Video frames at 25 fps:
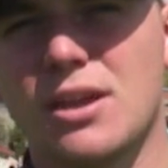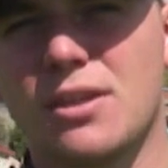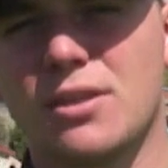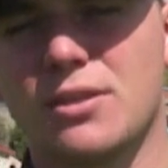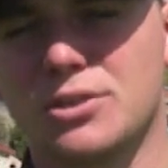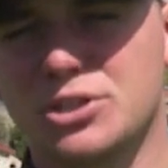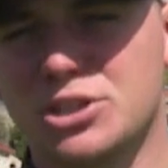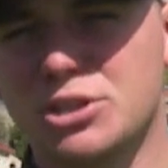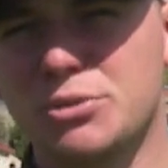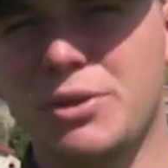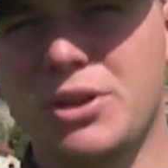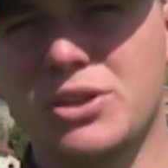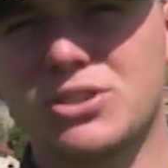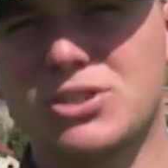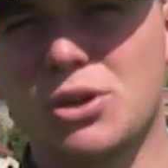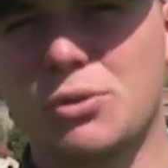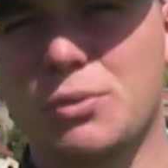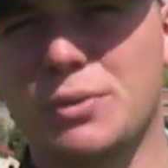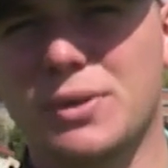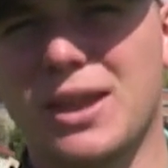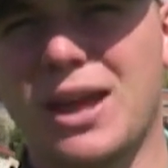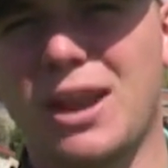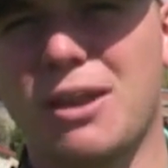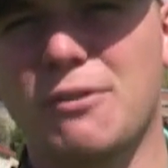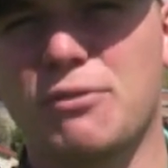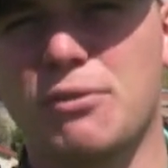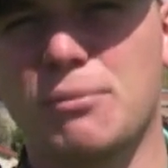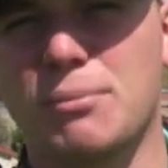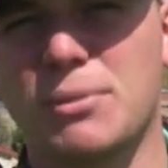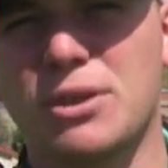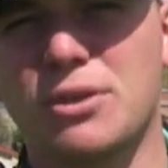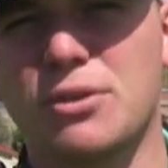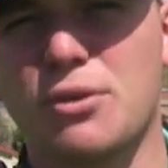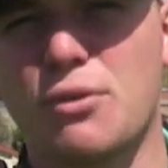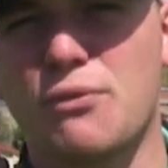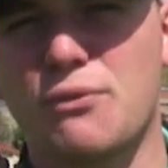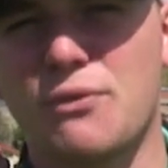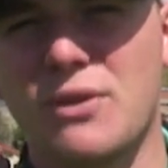They're doing so without a
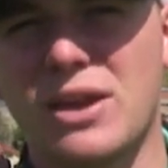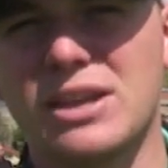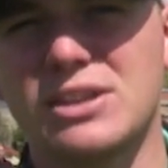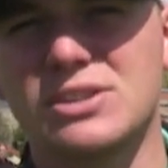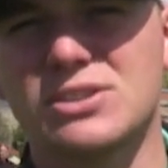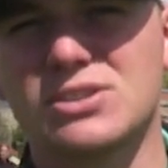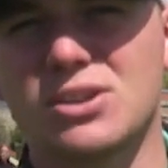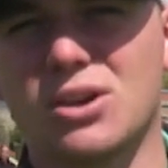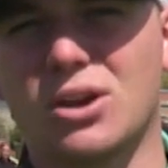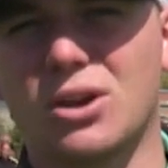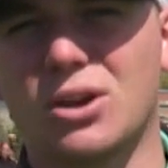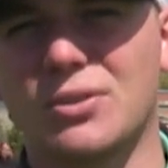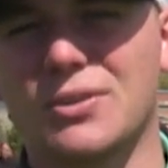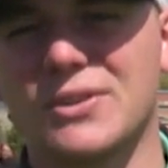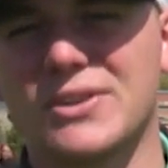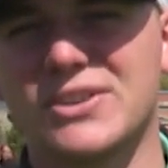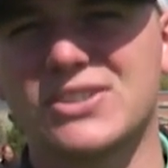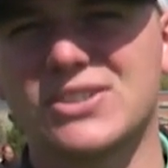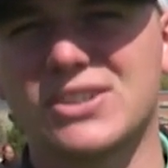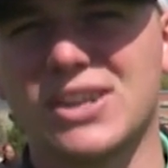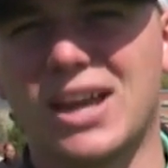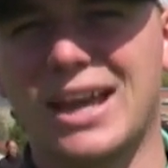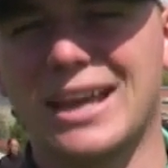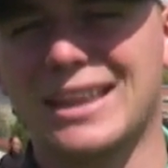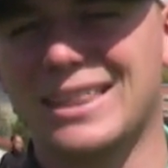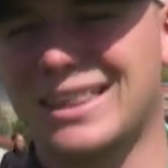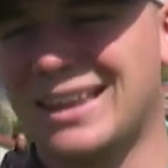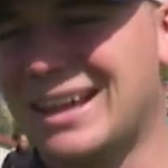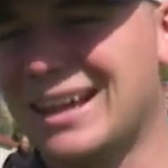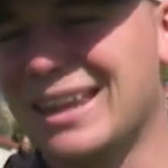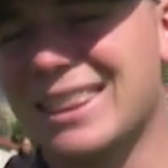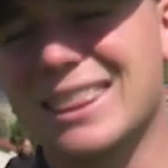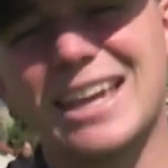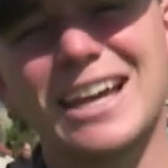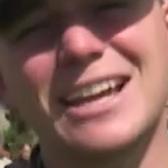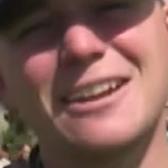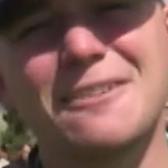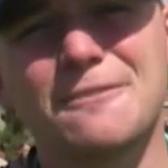familiar face on the
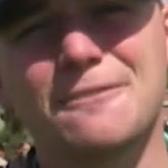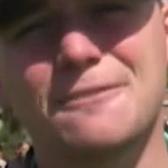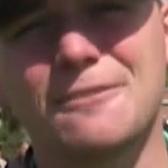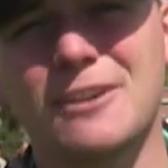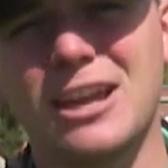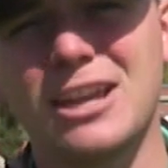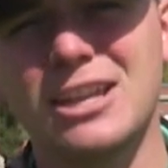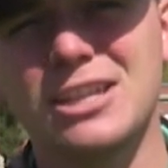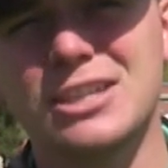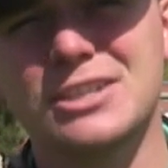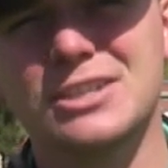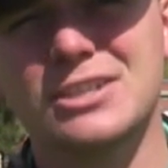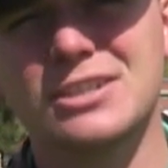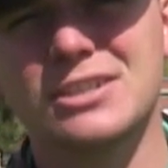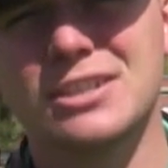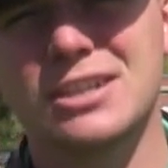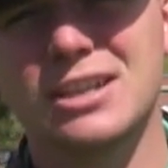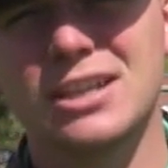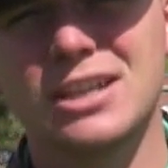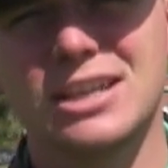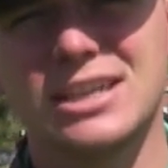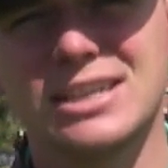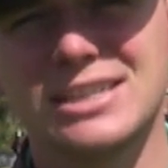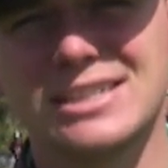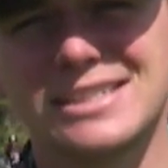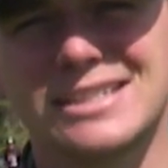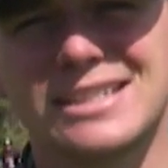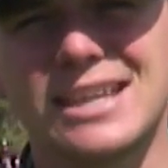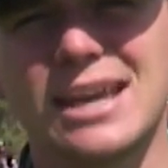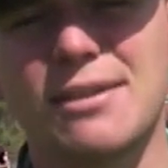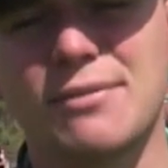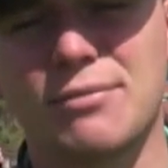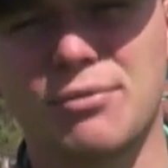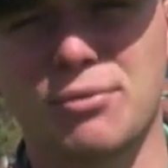sideline. That face is Dave